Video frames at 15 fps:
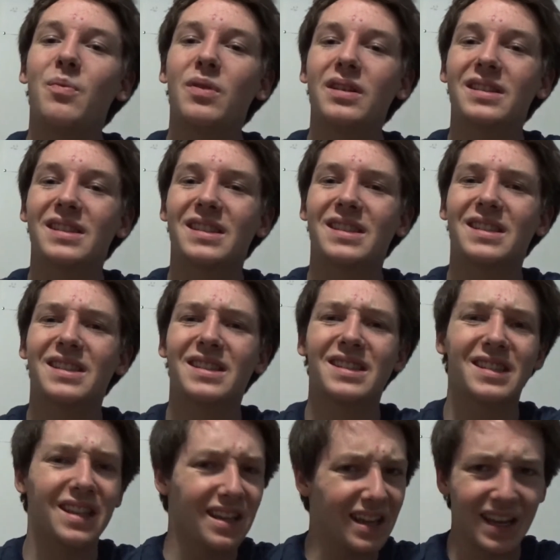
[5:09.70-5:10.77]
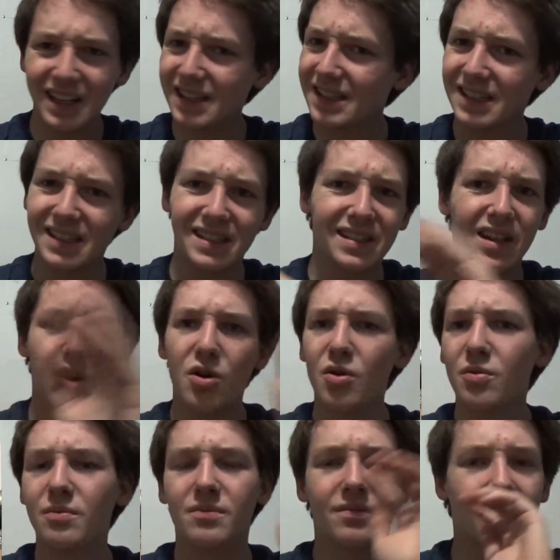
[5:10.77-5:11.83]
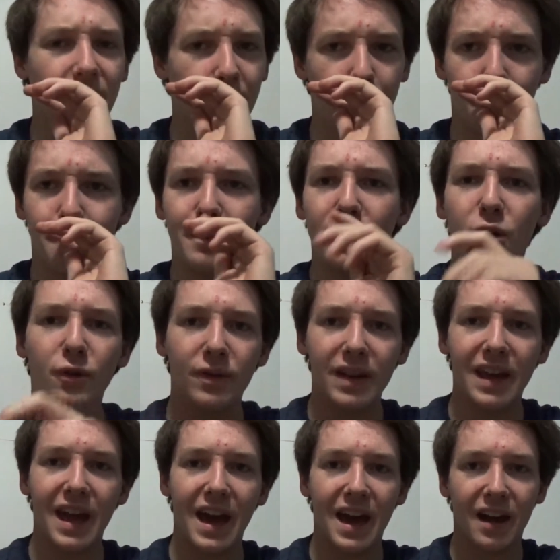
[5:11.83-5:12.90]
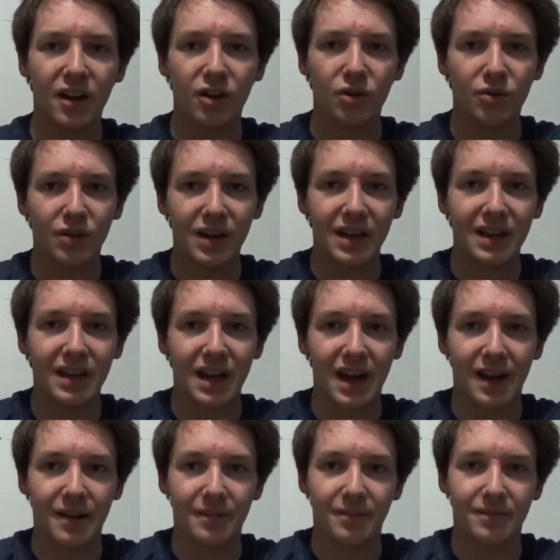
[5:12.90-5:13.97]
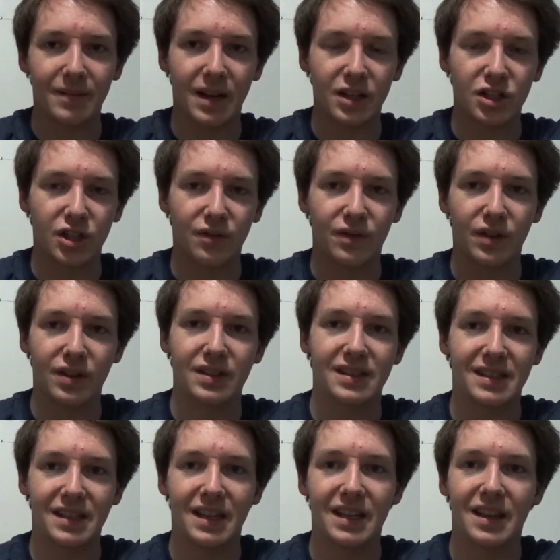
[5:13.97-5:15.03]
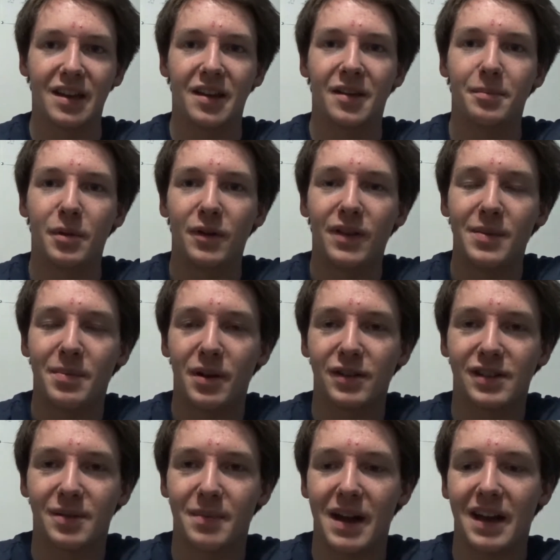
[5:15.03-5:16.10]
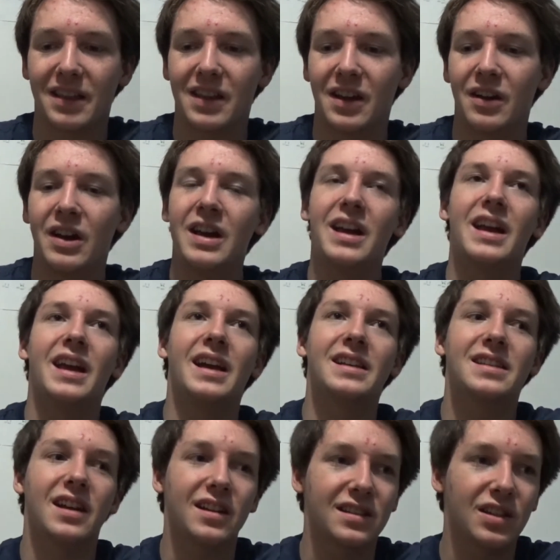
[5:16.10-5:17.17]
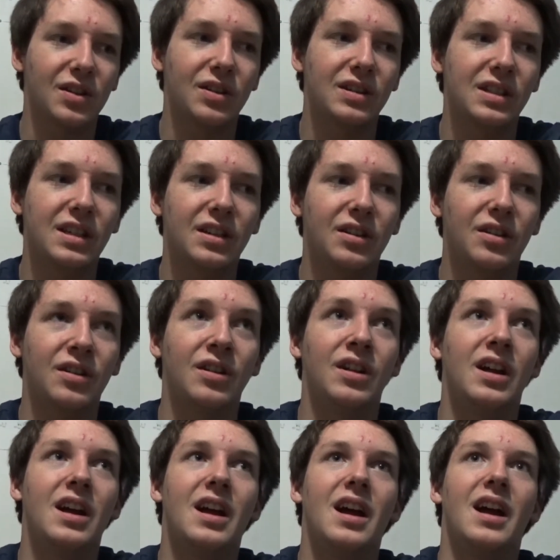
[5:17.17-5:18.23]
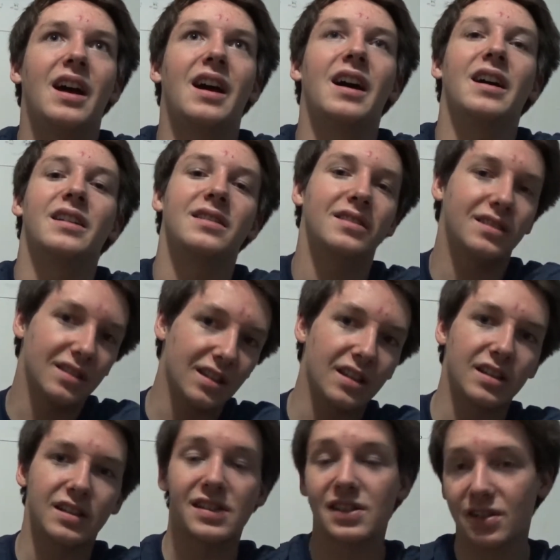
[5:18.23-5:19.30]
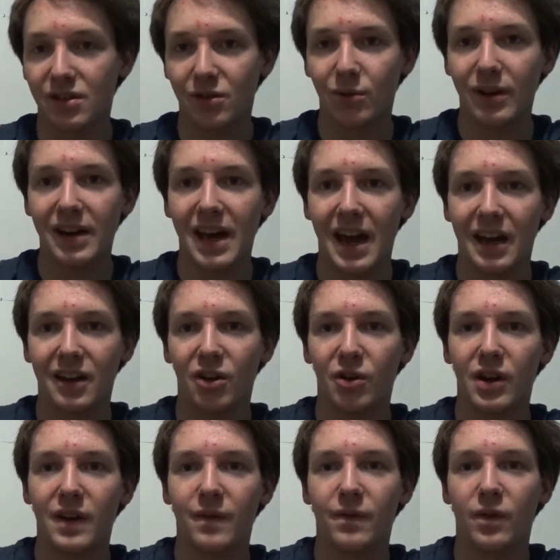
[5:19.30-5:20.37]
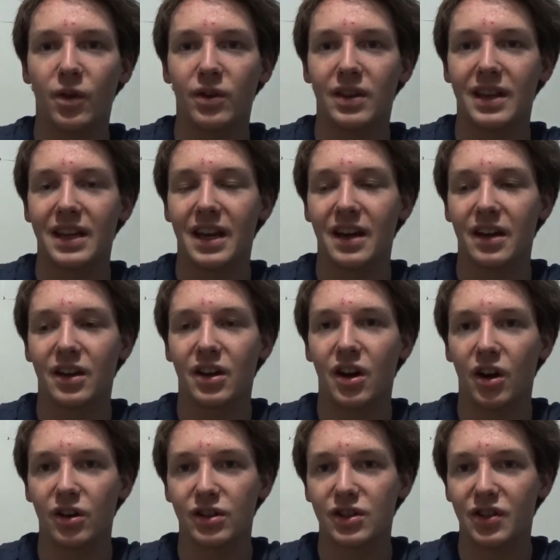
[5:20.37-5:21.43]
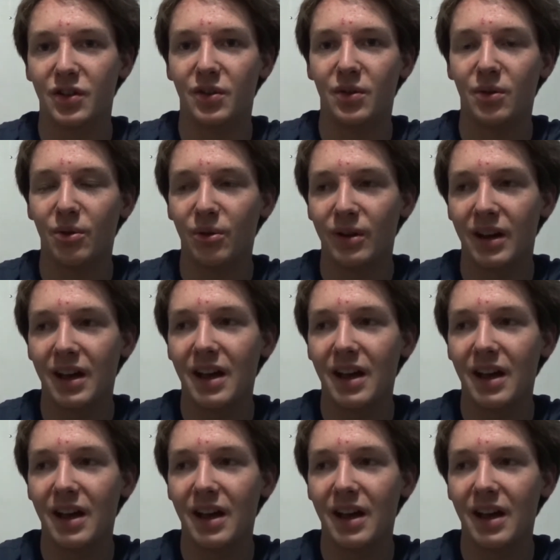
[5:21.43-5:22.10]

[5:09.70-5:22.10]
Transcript: was it's so movie accurate. I'm not sure if you can see the movie poster back there. It's also a little uh, screen accurate for the uh, cartoon